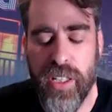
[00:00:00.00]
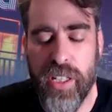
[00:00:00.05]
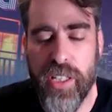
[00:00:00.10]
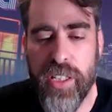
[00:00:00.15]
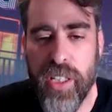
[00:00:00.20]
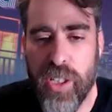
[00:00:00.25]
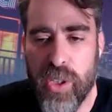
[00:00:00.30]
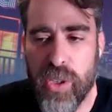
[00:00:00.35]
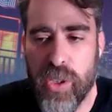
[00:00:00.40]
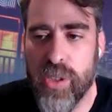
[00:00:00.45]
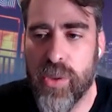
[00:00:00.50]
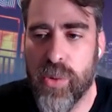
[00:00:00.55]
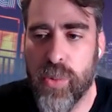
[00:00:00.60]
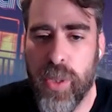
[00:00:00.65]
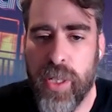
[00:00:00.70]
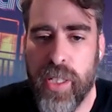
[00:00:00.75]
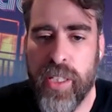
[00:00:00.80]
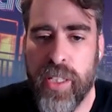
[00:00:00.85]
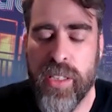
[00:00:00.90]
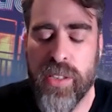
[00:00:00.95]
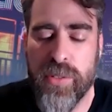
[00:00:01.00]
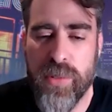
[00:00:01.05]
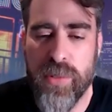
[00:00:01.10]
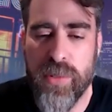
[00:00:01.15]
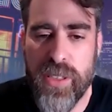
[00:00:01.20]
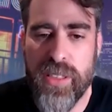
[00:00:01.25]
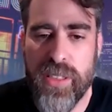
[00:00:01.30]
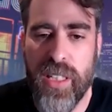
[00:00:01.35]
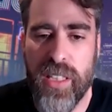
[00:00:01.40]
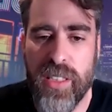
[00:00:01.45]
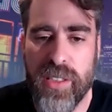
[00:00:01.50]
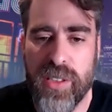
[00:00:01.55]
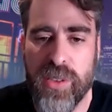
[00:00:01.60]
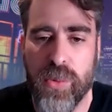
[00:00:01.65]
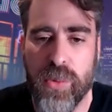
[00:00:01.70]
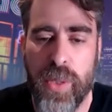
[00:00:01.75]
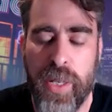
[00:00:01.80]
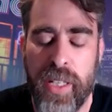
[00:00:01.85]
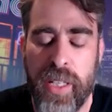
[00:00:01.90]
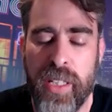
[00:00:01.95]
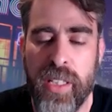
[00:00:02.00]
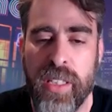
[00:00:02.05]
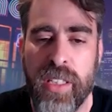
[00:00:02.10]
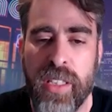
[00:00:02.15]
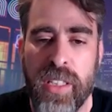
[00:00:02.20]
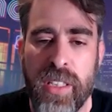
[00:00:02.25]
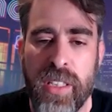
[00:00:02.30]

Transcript: in a good way, in a riskless way.